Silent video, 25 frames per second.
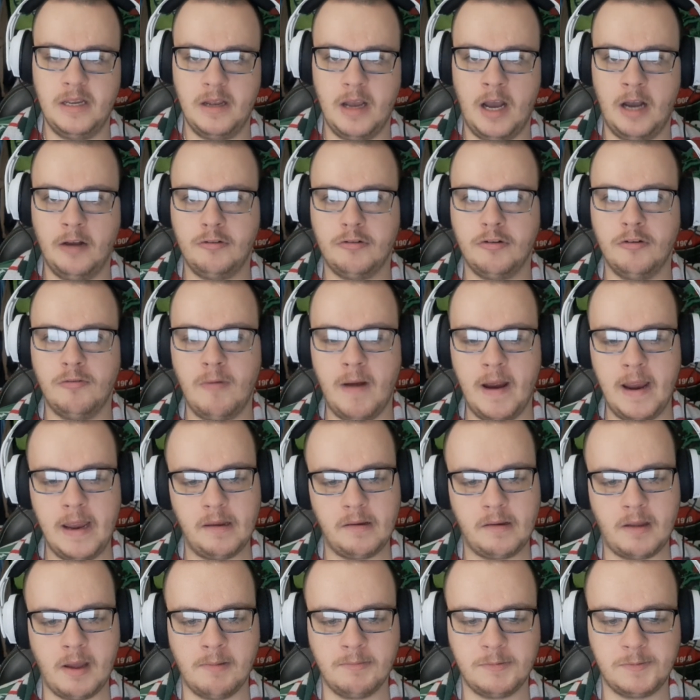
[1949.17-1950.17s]
Uncle
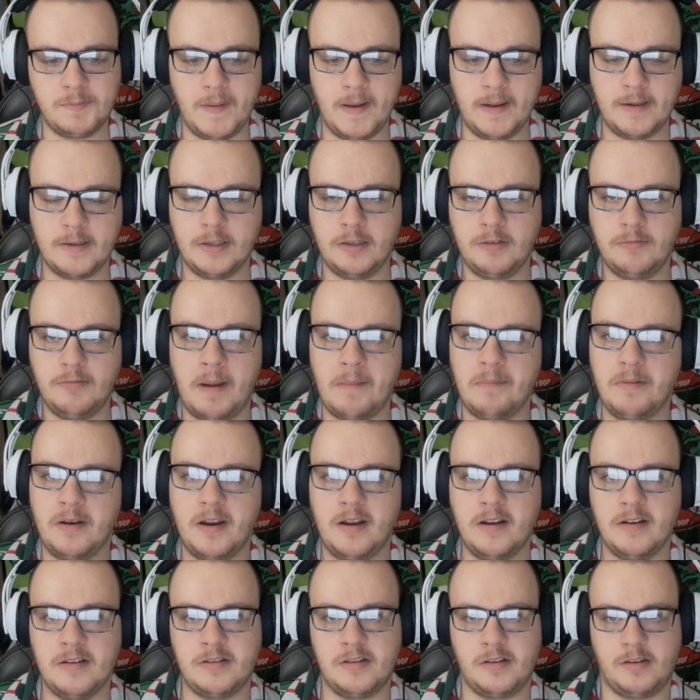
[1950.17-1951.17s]
Wayne comes back to the
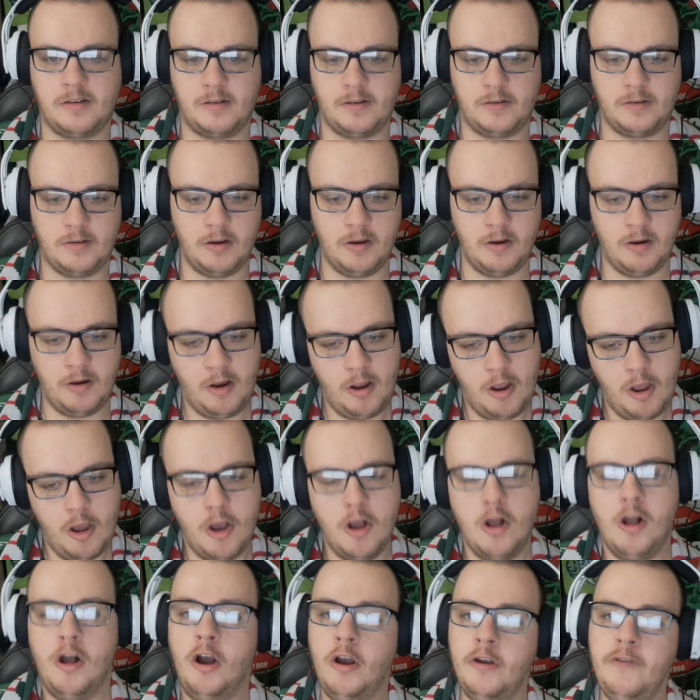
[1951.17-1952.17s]
Rabbitohs to
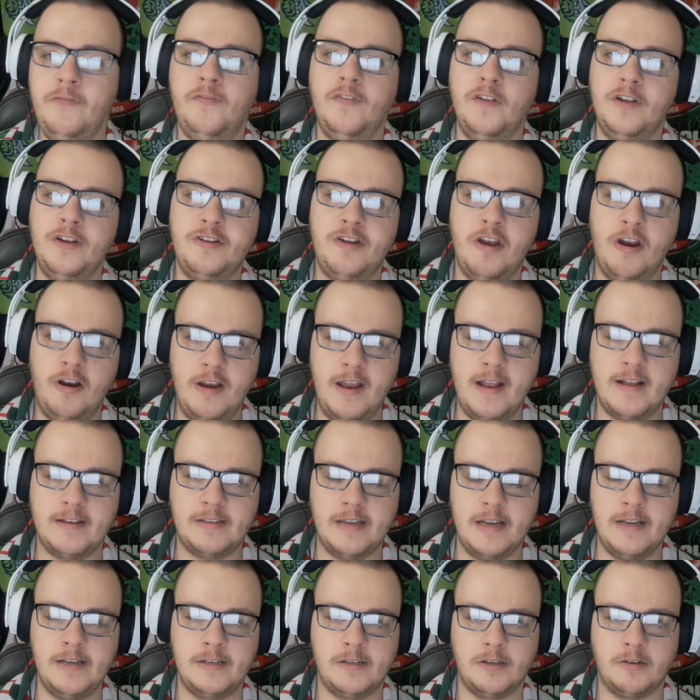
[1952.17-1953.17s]
hopefully turn our
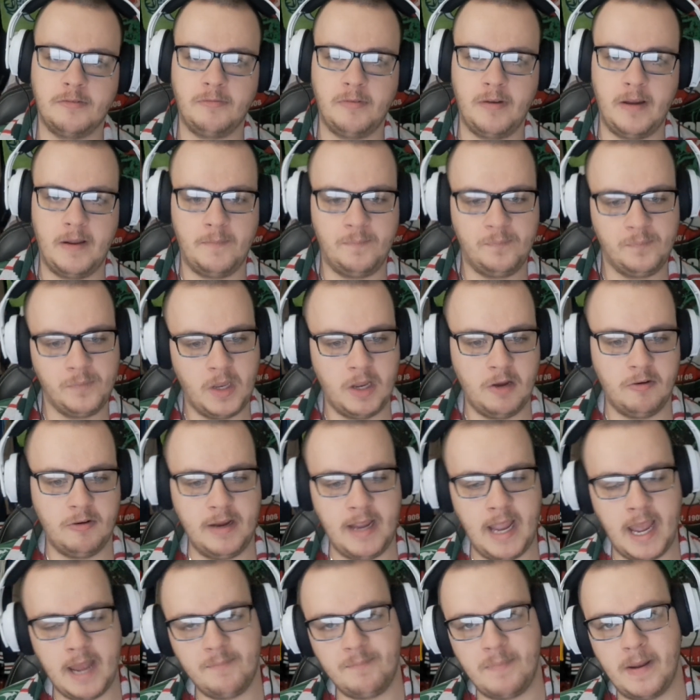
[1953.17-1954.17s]
season around.
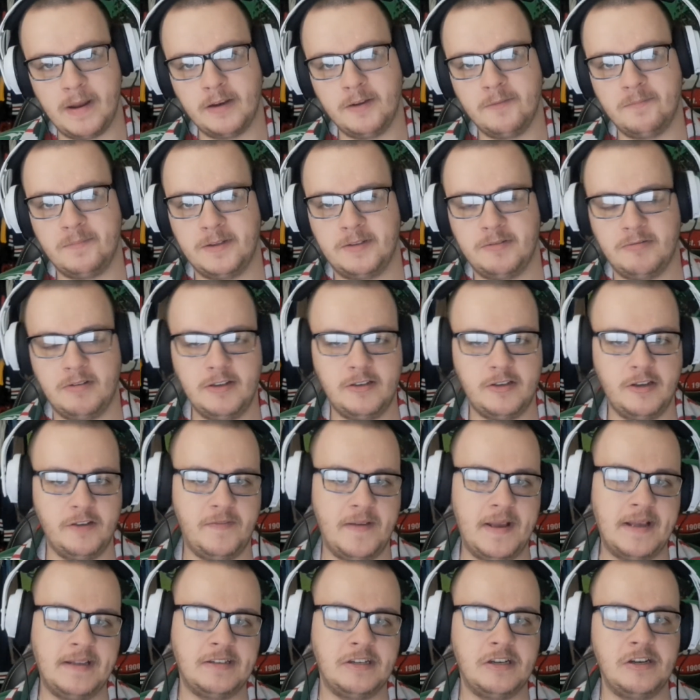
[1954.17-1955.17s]
We had Bennett between
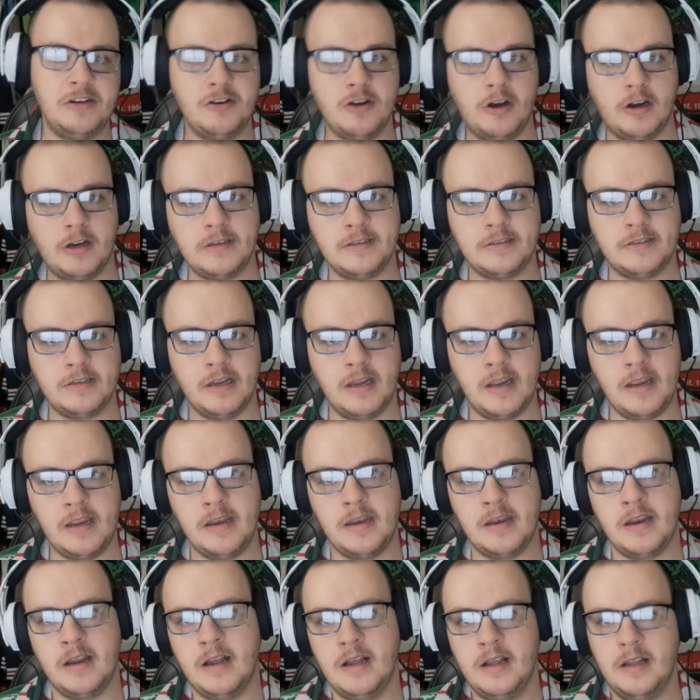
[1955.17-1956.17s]

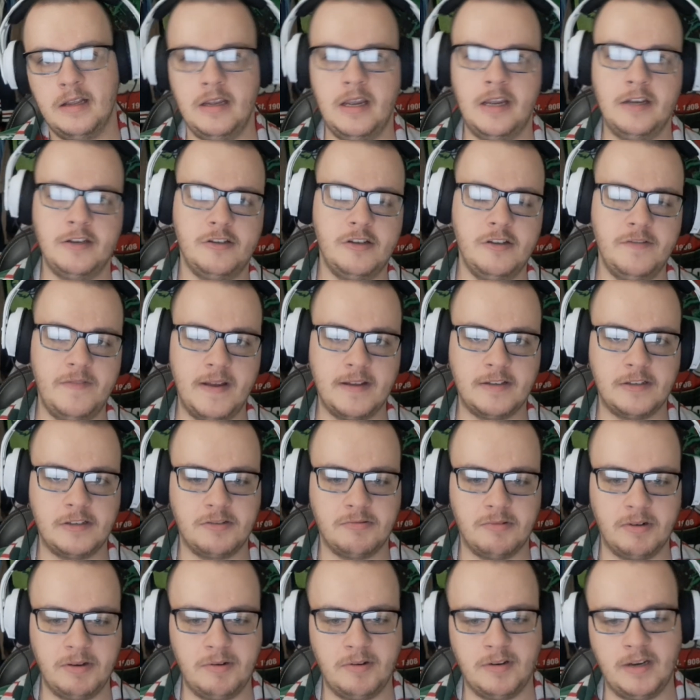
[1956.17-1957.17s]
2019 and
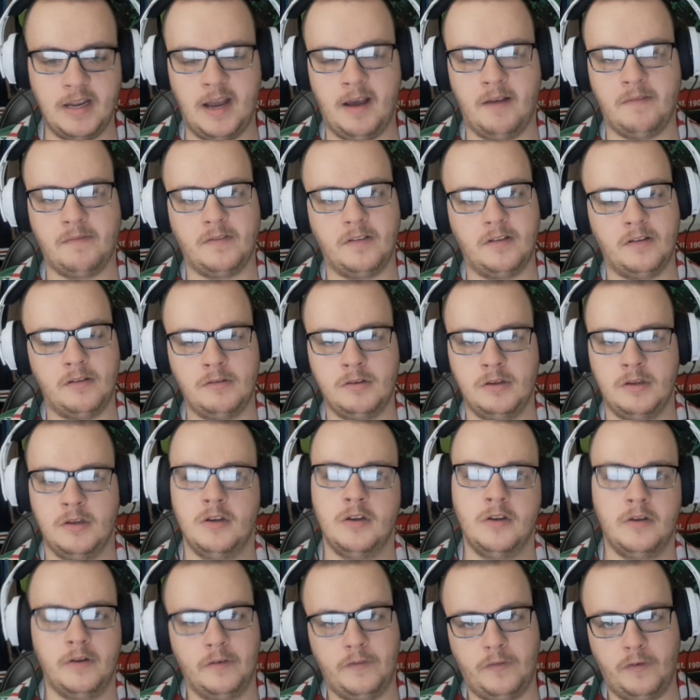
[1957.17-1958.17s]
2021 after
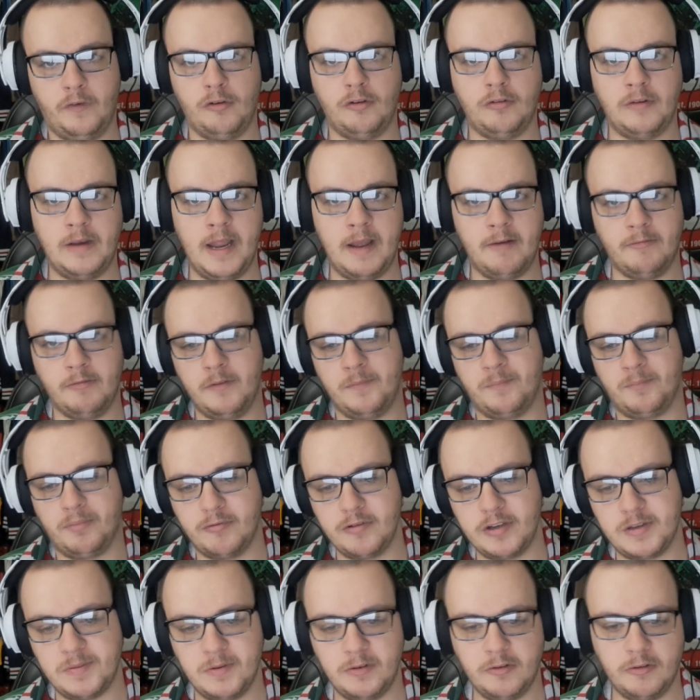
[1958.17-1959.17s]
falling out with
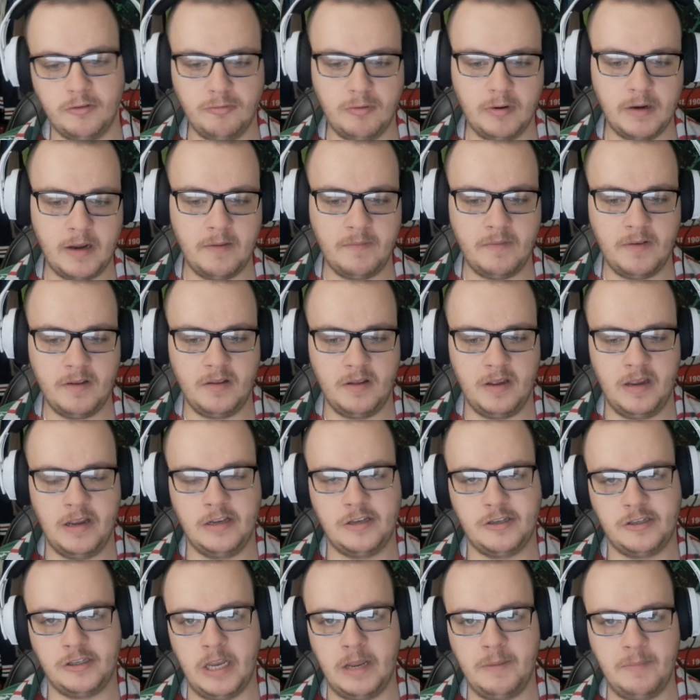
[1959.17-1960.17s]
Brisbane or whatever,
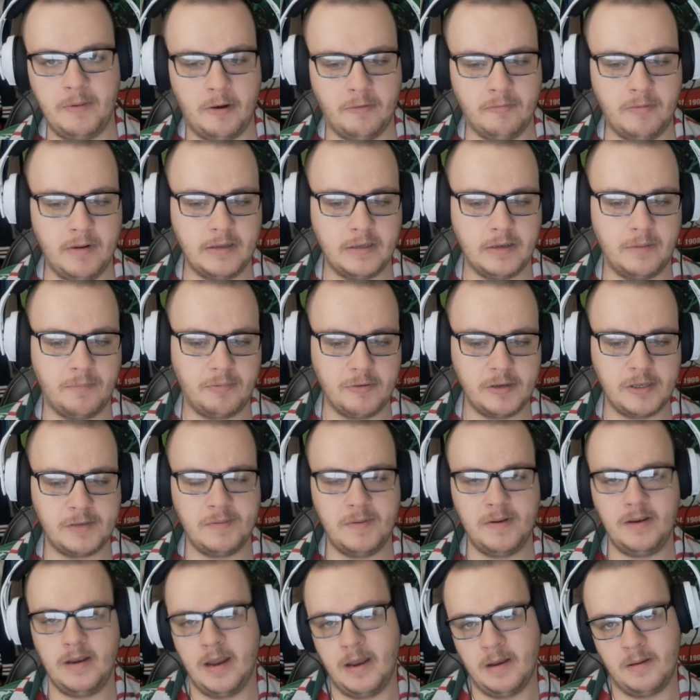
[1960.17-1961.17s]
and Seabolt went to
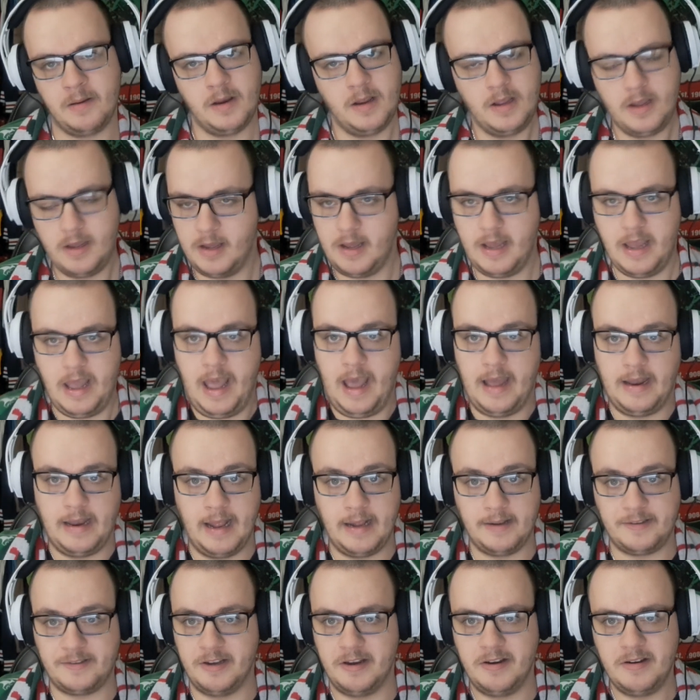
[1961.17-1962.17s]
Brisbane, and how
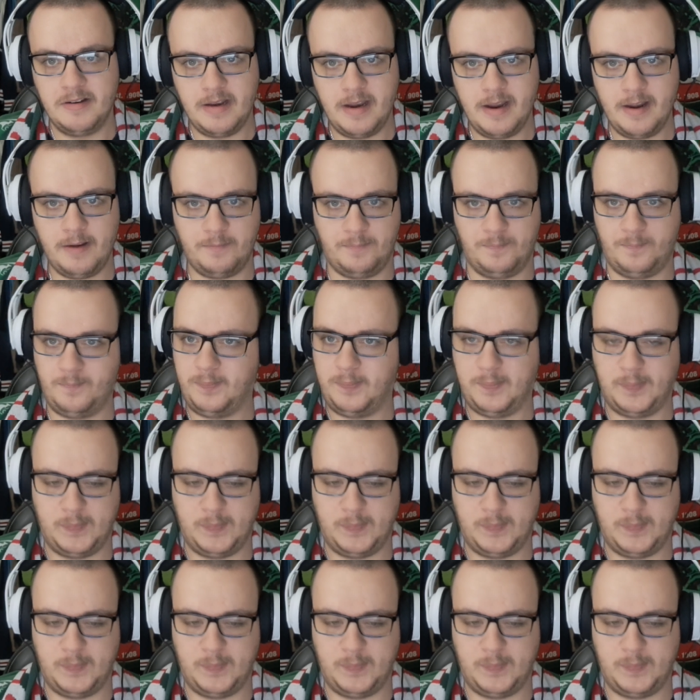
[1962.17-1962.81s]
that turned out.